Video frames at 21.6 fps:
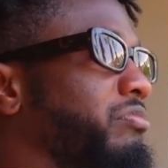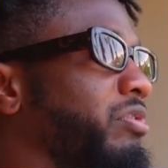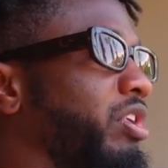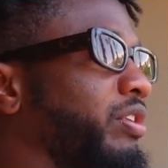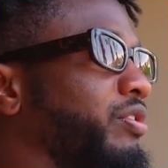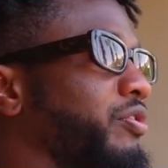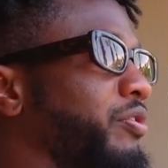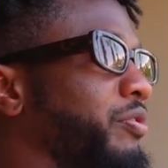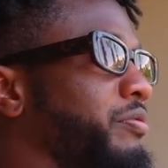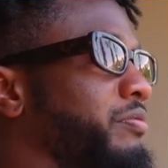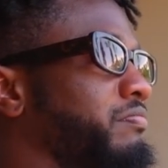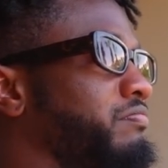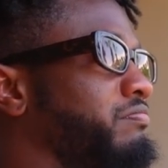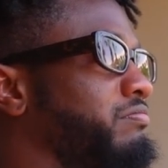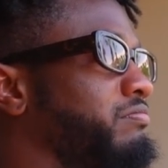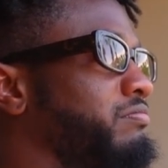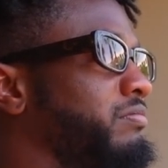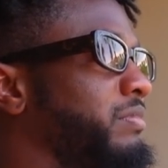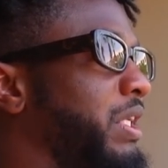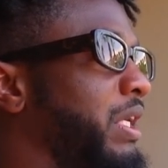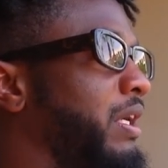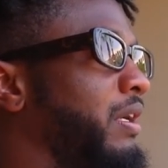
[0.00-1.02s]
That's true.
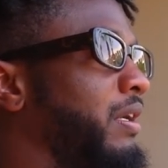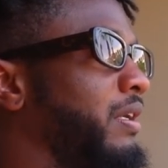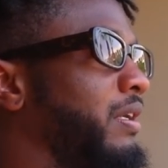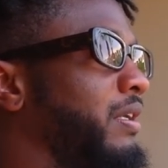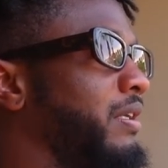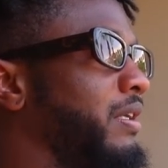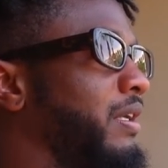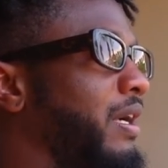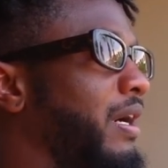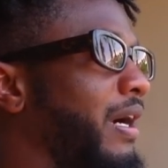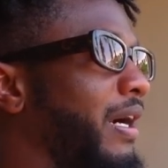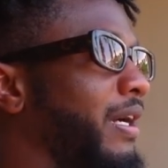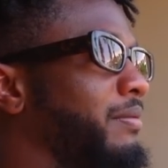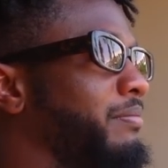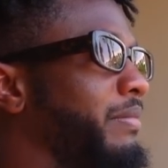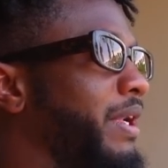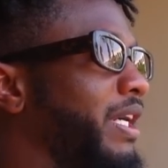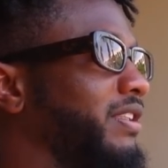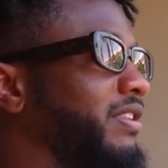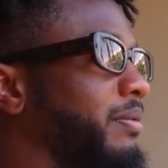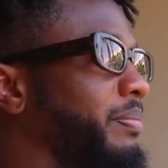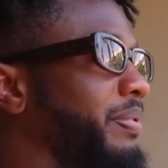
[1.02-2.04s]
All right,
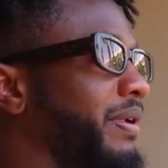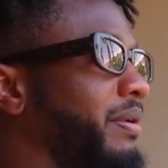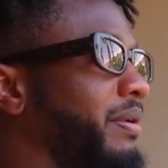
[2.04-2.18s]
back to the